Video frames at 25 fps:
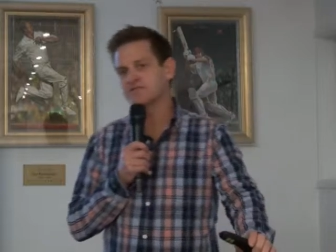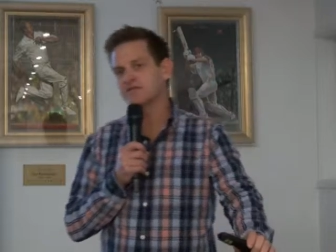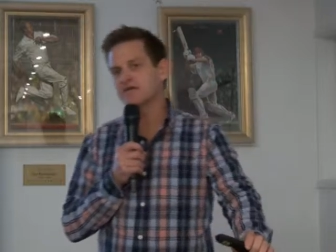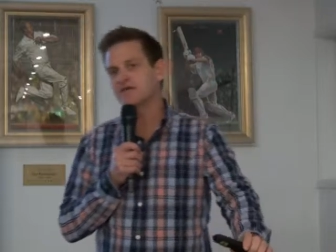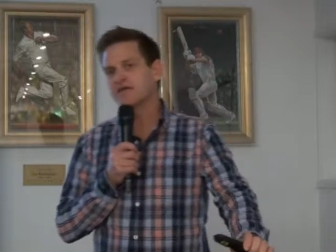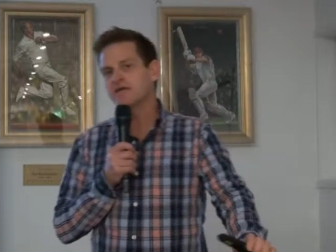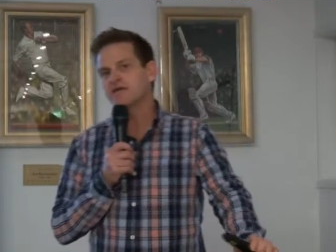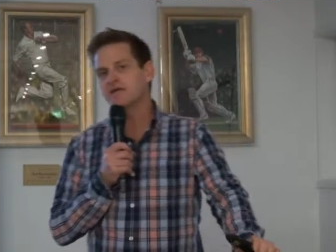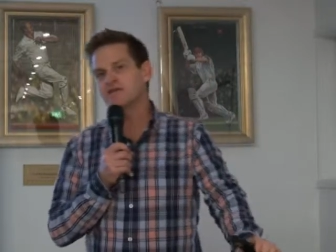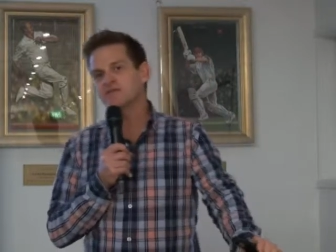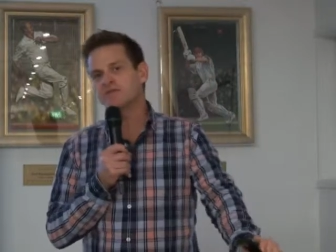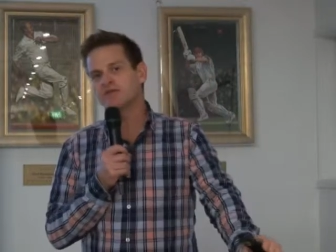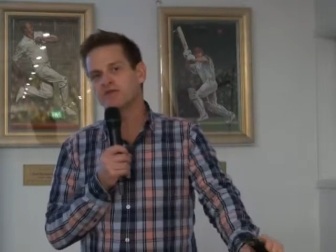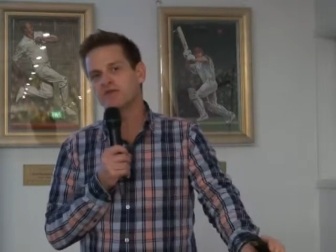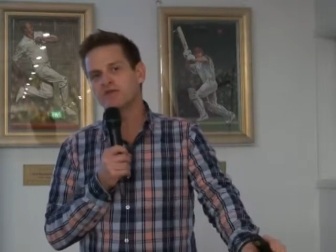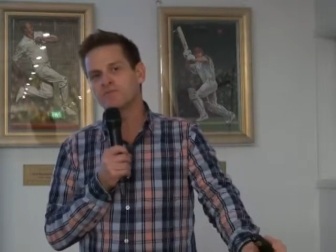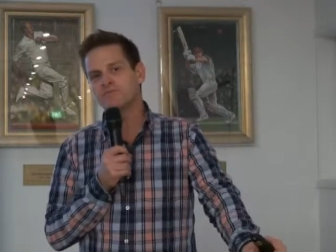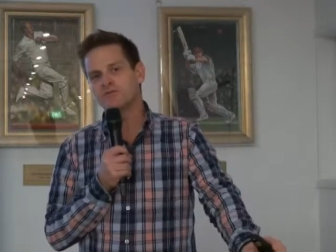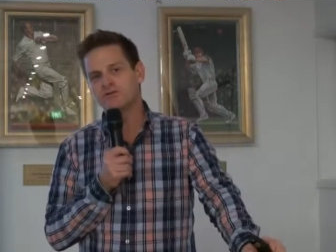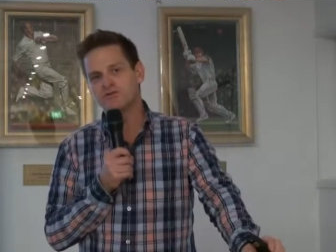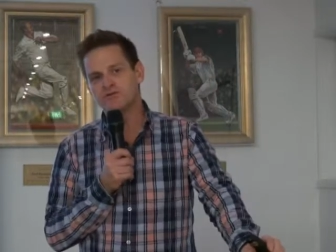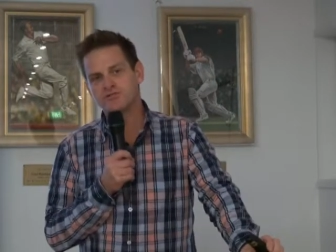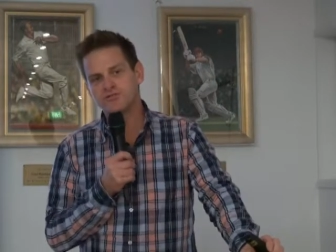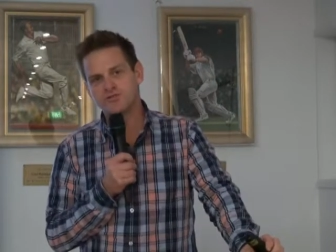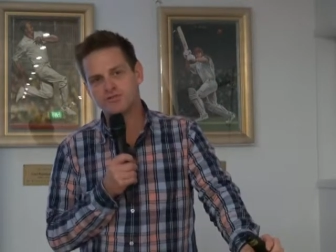and in the
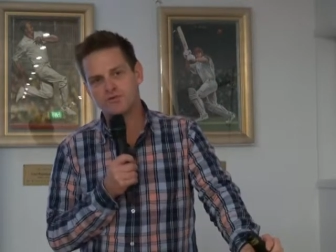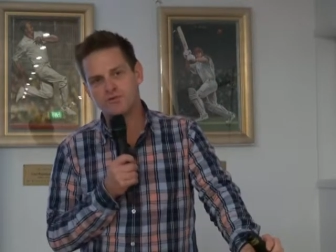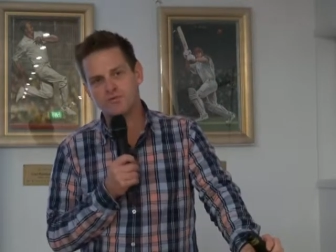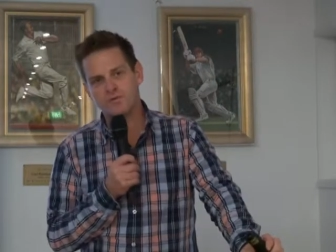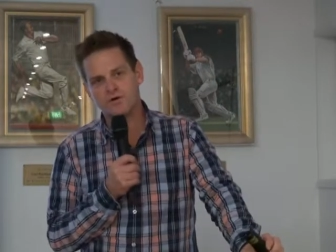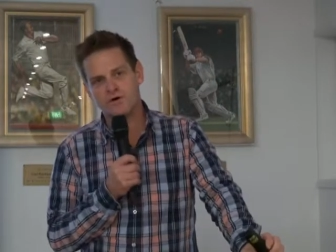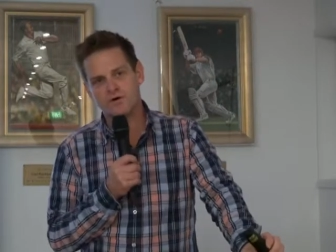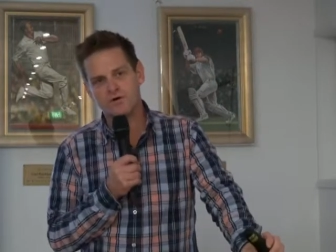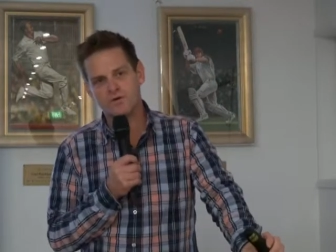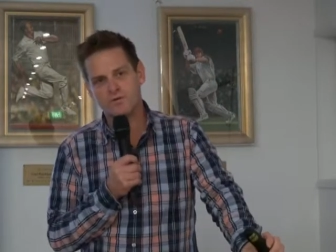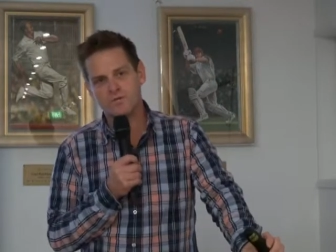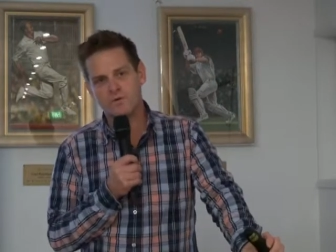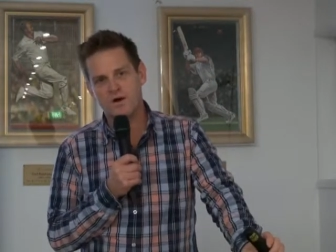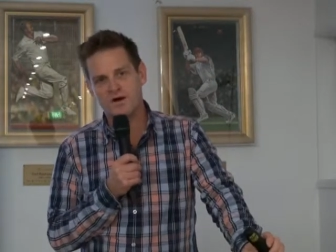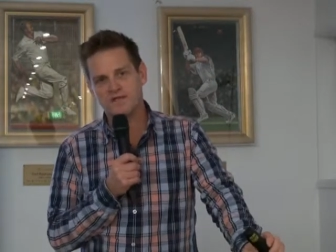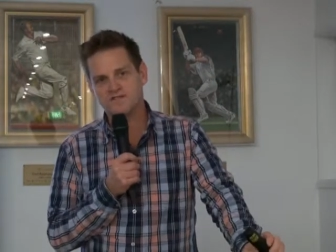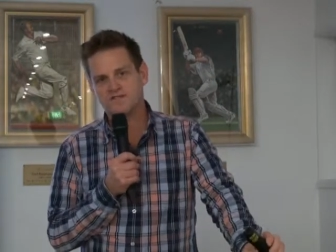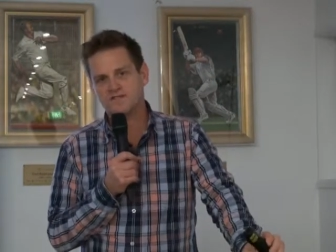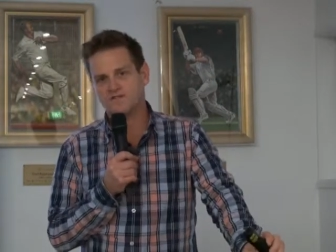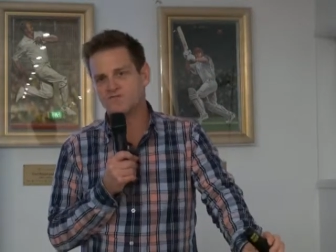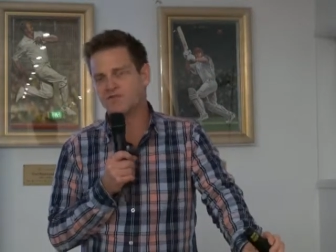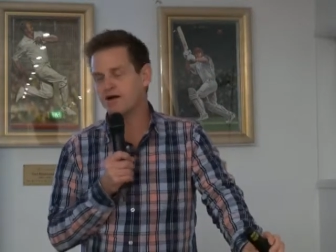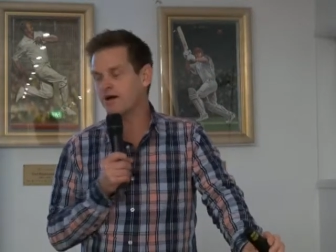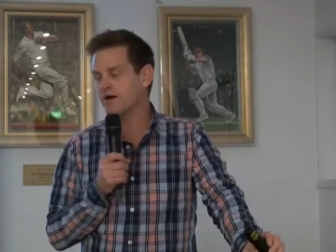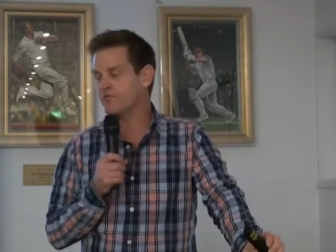commercial world,
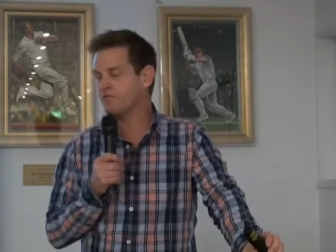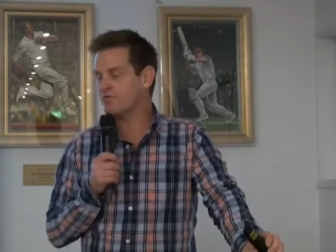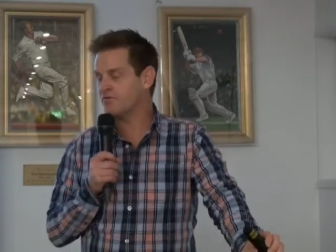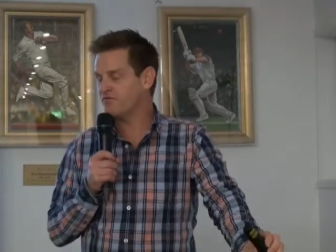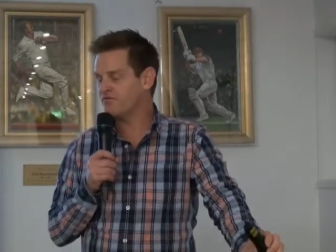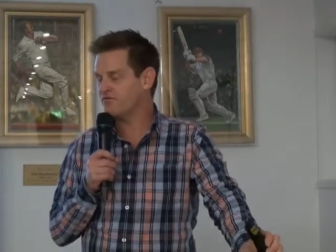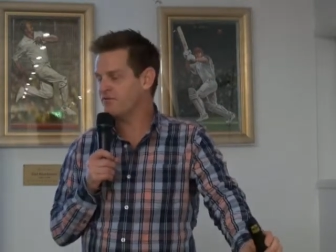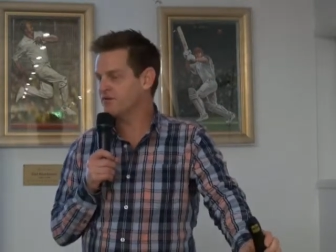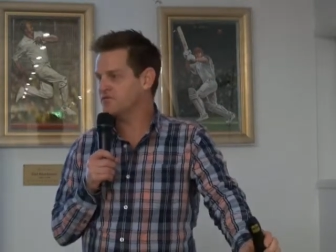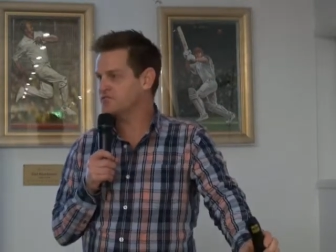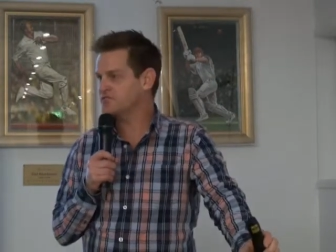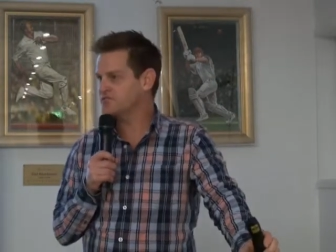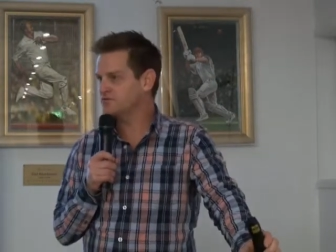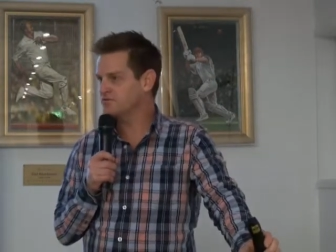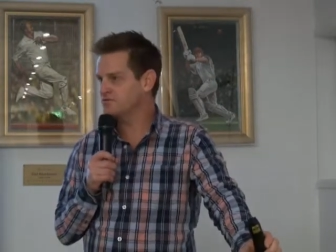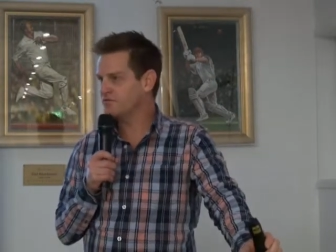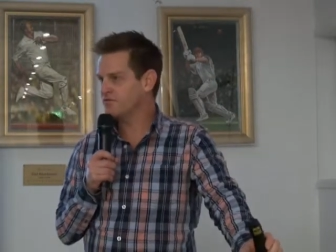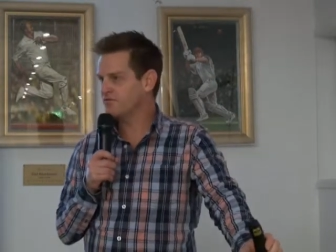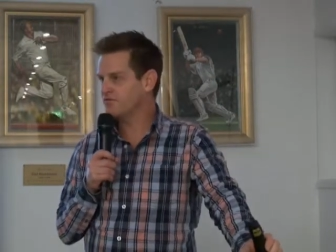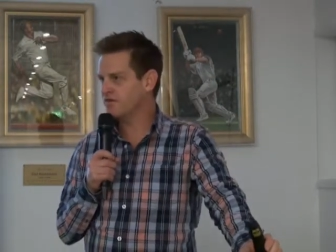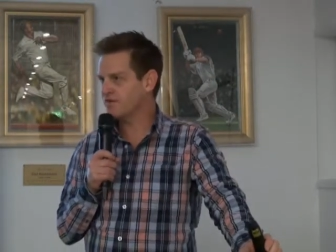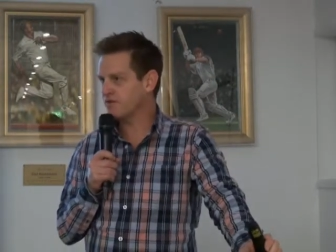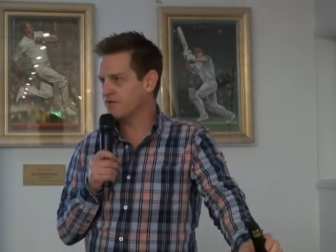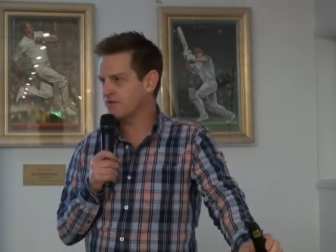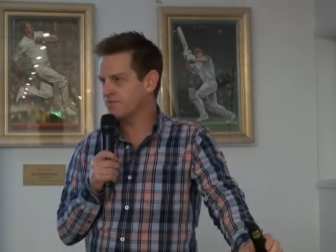one's around professional
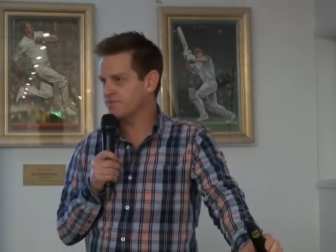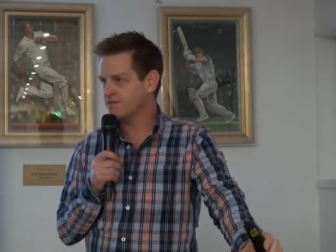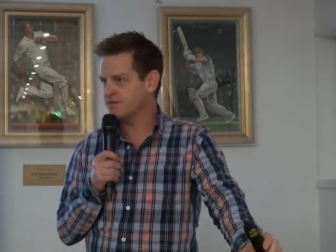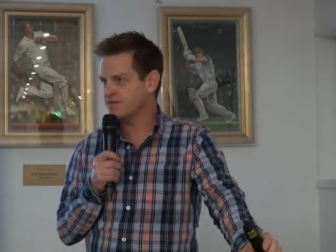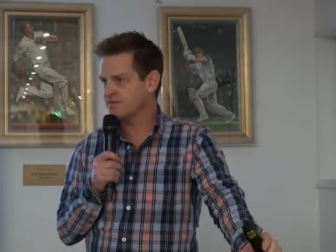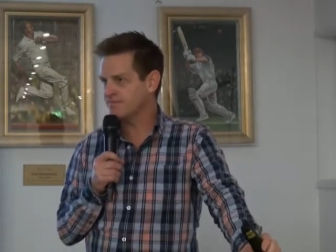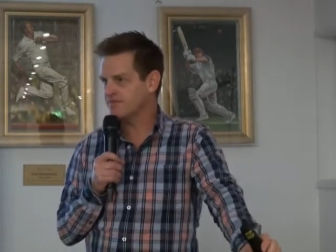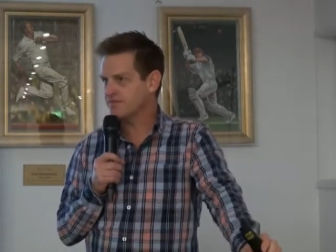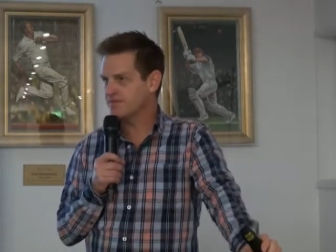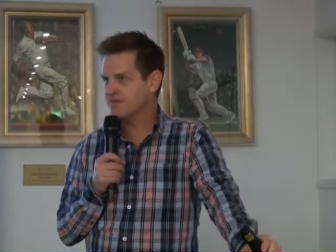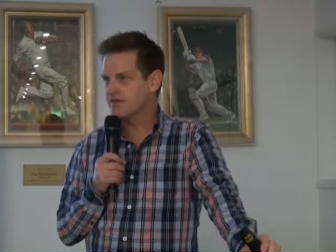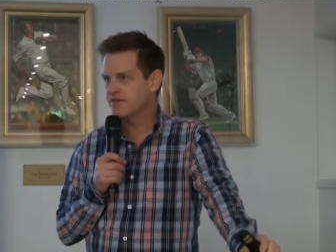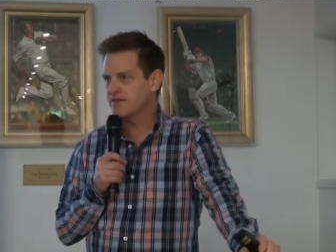development.